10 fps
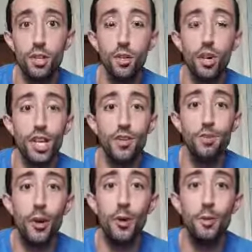working from
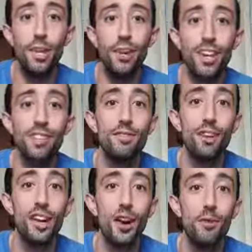home, but they're actually very
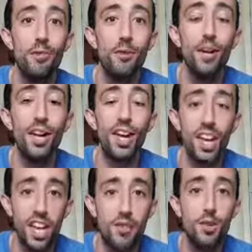helpful
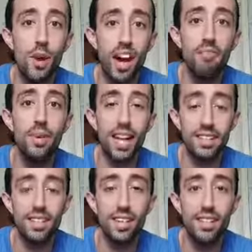if you have been
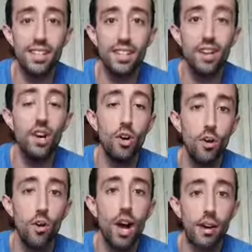exercising
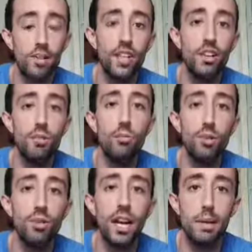or having more
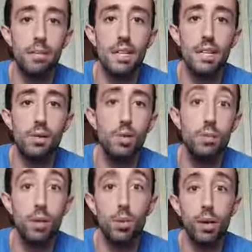time sitting when you've been
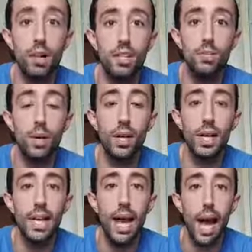at work as well.
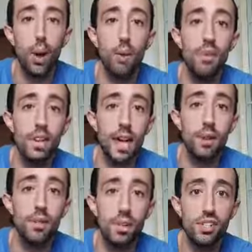However, now,
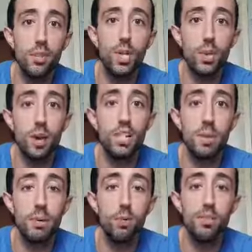especially when you are spending
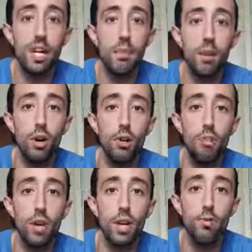more time at home,
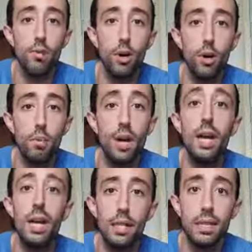working from home,
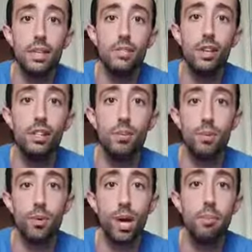these are stretches which will
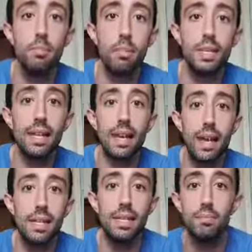help to mitigate
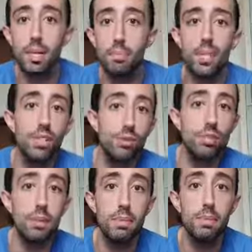any potential
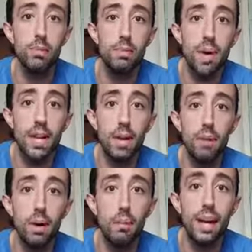symptoms which may come
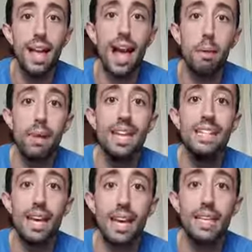up and
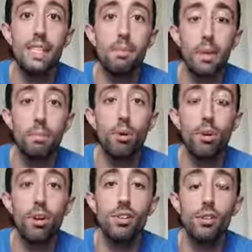maintain some of the
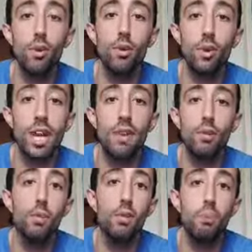progress you're already having
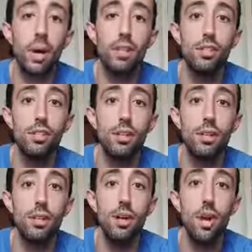with your practitioner.
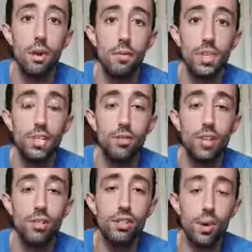For these
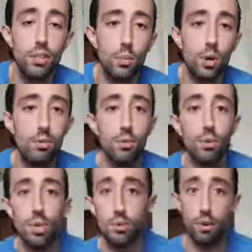stretches, so as we went through,
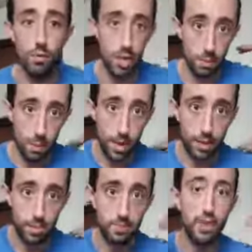there's one for the upper back.
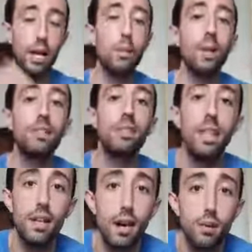That one
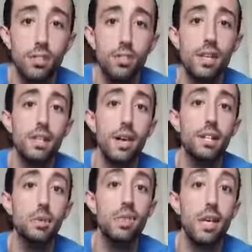I would suggest starting
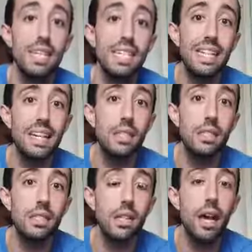with 30 seconds
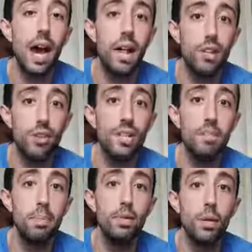and then trying to
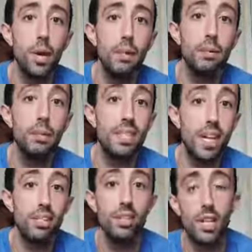build your way up to
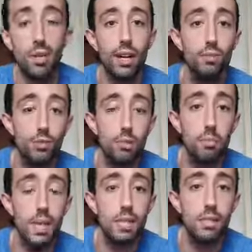potentially around 2
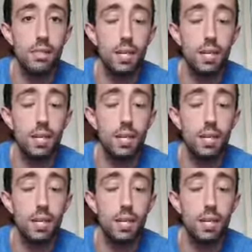minutes.